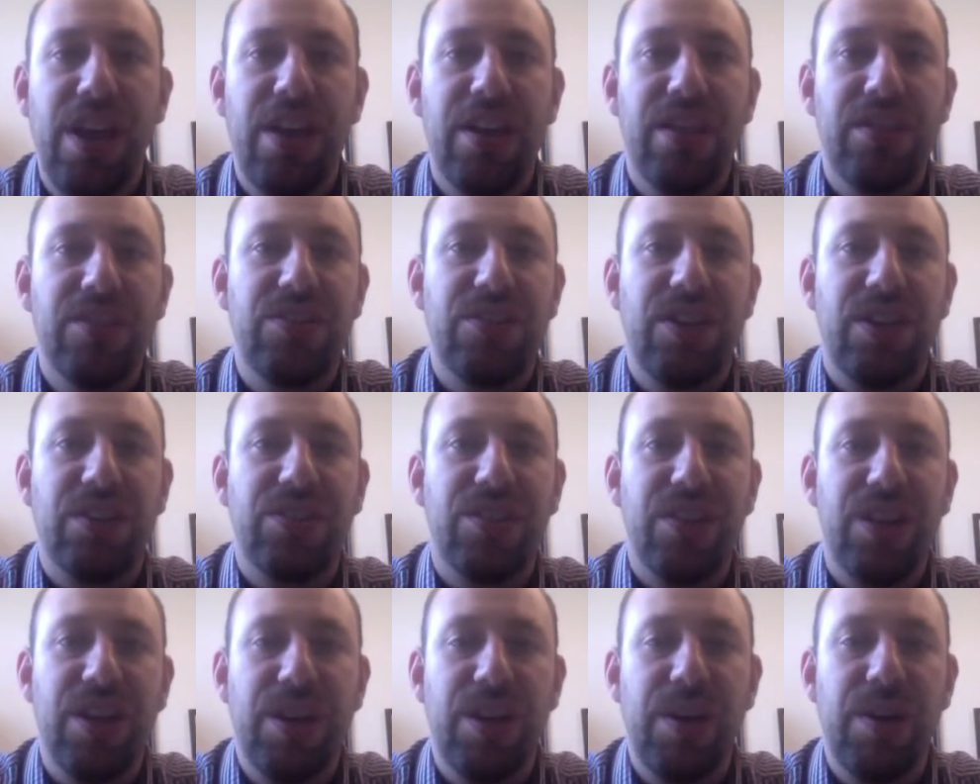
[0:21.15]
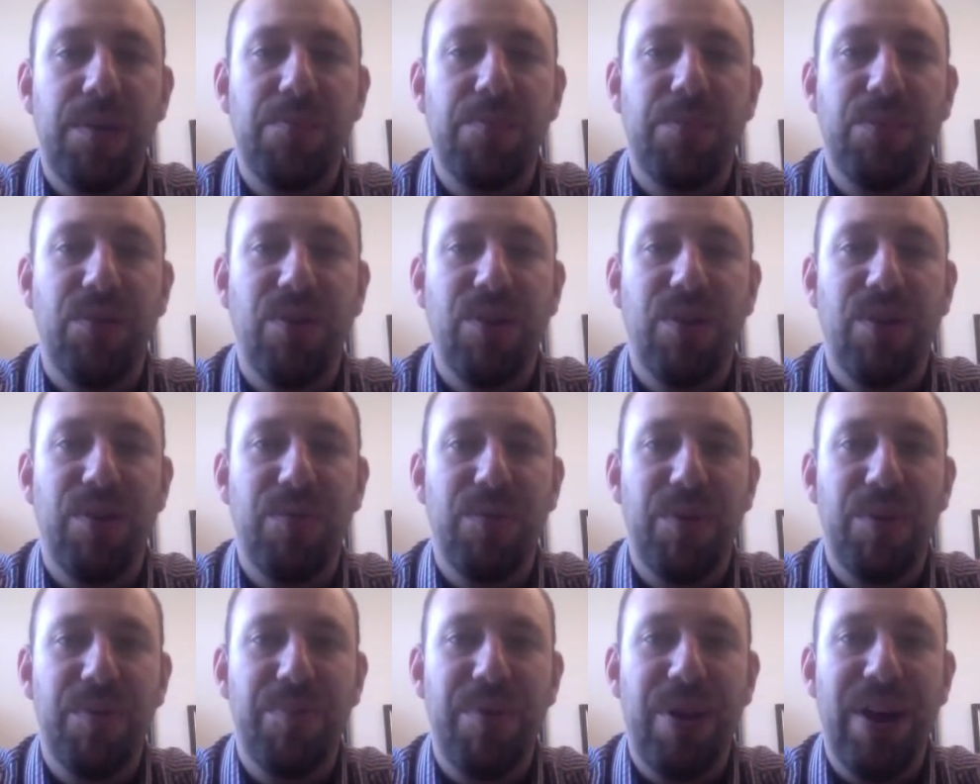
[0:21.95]
such that an employer
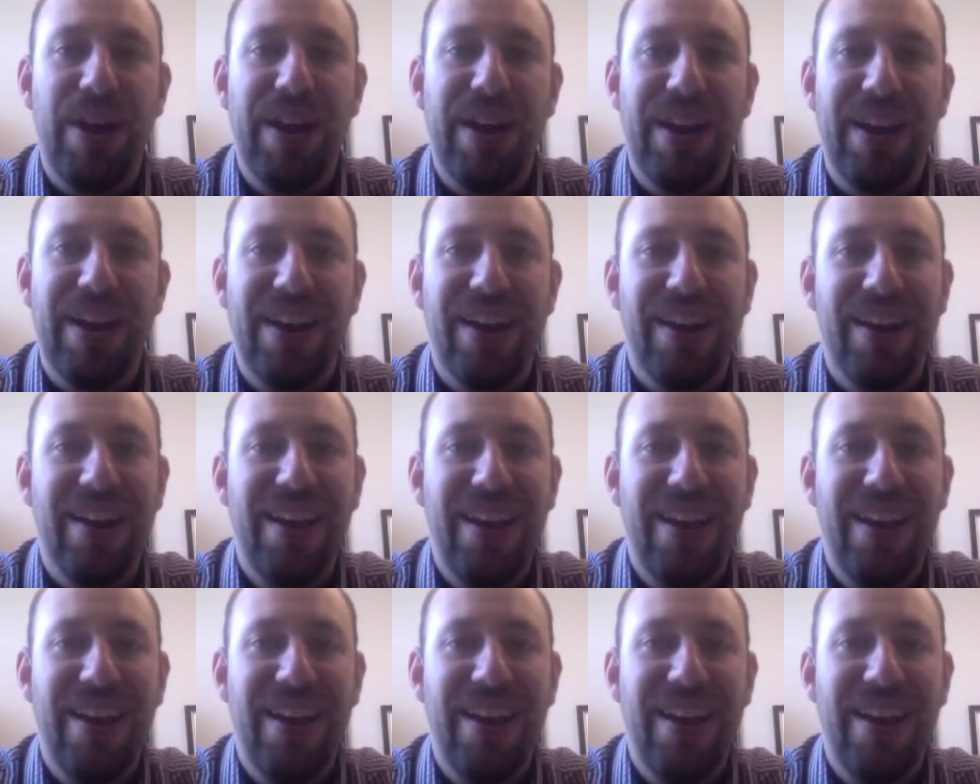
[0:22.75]
would buy in.